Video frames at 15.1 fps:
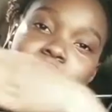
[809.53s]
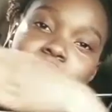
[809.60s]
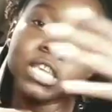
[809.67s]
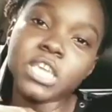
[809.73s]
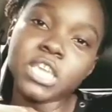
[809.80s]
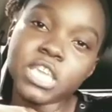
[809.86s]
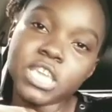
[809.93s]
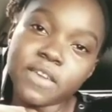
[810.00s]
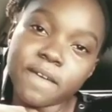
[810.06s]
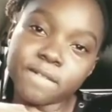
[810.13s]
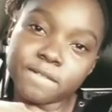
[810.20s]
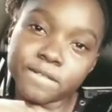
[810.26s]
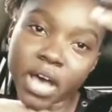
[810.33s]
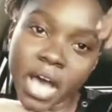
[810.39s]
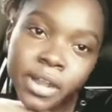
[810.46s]

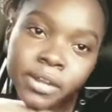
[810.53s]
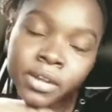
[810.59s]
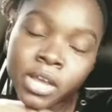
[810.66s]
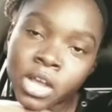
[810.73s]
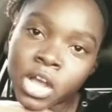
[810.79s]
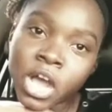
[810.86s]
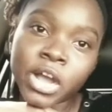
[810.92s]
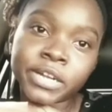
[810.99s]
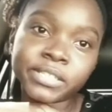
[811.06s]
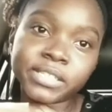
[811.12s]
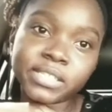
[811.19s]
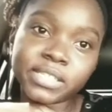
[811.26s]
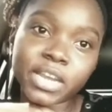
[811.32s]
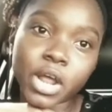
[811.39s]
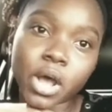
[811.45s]
even
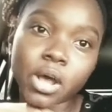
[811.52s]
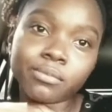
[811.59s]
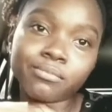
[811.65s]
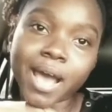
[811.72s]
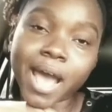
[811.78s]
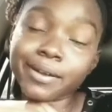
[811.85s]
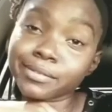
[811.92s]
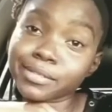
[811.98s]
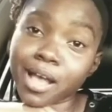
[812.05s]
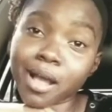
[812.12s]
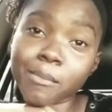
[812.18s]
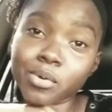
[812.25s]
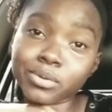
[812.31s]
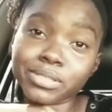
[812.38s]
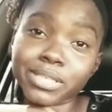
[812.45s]
consider and
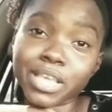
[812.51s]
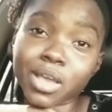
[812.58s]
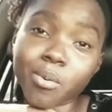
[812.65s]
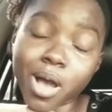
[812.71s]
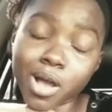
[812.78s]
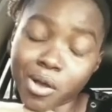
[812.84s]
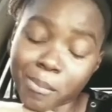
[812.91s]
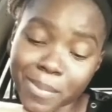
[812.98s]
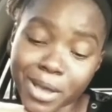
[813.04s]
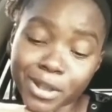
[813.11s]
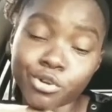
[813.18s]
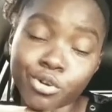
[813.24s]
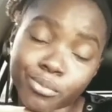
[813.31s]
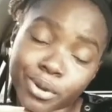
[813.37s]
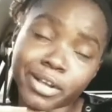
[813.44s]
talk about say you want to go on
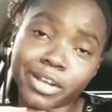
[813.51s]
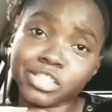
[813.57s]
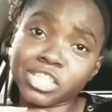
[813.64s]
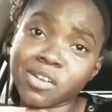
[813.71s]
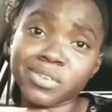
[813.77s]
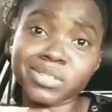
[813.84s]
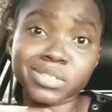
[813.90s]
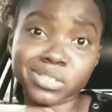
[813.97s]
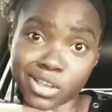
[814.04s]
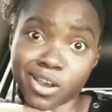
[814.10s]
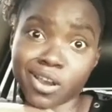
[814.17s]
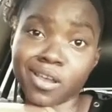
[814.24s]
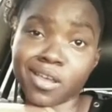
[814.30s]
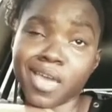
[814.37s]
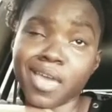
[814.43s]
nowhere can travel.
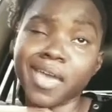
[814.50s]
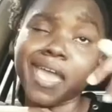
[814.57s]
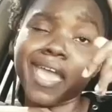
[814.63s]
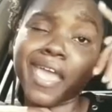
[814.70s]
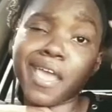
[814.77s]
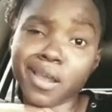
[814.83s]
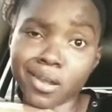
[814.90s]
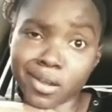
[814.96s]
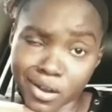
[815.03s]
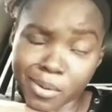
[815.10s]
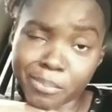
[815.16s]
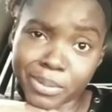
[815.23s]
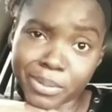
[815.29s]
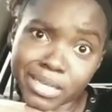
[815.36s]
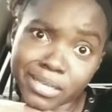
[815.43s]
Sir,
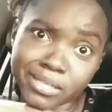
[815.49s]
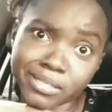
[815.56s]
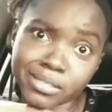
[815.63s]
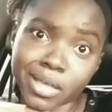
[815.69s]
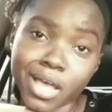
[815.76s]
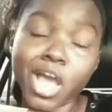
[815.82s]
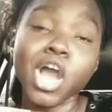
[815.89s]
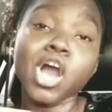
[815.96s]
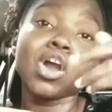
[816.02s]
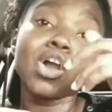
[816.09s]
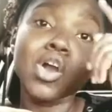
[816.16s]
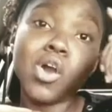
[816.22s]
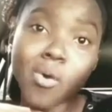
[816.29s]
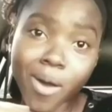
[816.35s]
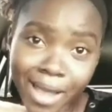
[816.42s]
LR, please
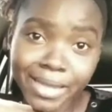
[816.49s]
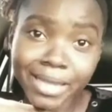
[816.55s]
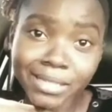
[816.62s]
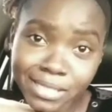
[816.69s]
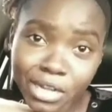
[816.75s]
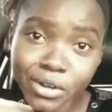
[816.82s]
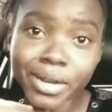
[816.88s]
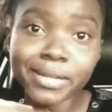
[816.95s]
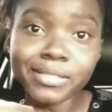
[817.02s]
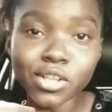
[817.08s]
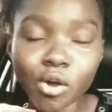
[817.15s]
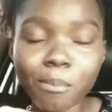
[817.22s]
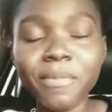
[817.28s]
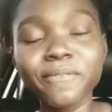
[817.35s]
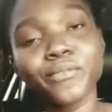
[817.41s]
go and get your grades
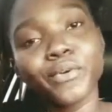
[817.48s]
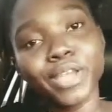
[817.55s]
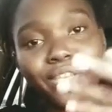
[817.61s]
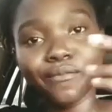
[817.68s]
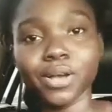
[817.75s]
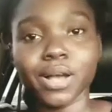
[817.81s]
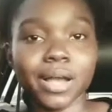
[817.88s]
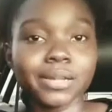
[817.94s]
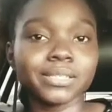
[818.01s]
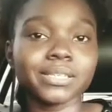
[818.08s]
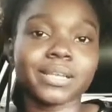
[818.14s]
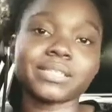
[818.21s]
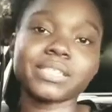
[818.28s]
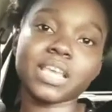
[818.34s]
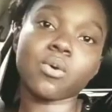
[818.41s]
up before you even
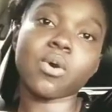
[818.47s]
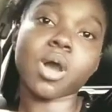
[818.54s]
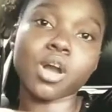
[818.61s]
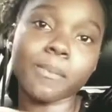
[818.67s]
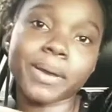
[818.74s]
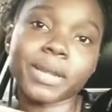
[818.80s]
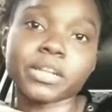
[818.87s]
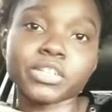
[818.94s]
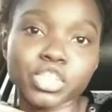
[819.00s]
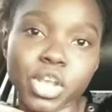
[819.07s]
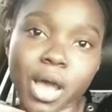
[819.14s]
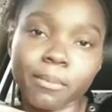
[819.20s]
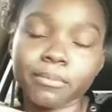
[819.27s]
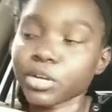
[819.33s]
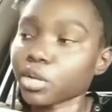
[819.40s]
consider say you want to go on a
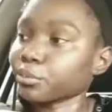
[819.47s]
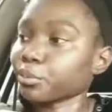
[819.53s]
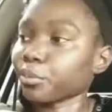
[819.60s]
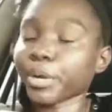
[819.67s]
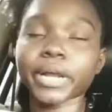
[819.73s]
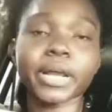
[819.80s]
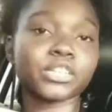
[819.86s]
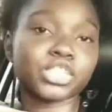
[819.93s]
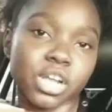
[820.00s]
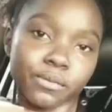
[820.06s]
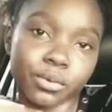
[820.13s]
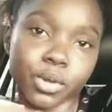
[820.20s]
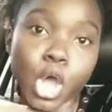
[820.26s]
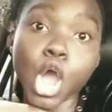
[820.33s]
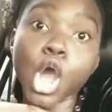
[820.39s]
not work and
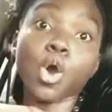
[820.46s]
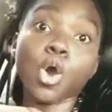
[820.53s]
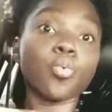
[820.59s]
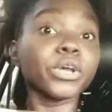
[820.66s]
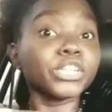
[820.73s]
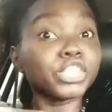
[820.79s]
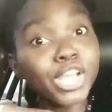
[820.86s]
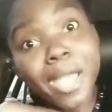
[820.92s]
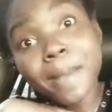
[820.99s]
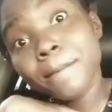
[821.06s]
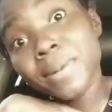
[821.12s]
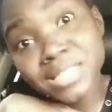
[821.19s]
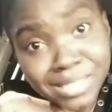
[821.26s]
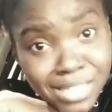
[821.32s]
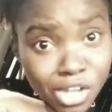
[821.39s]
travel. Which
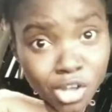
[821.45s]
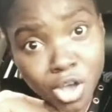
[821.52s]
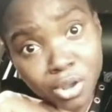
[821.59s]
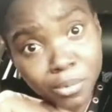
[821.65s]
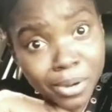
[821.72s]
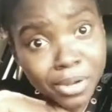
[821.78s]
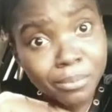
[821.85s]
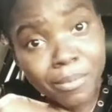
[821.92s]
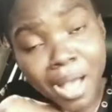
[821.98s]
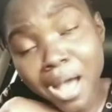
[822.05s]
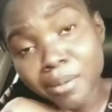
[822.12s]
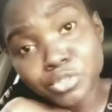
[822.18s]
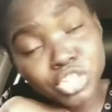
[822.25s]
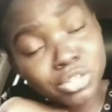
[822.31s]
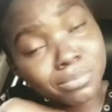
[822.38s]
embassy you going with
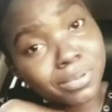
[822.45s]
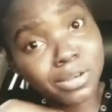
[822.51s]
GPA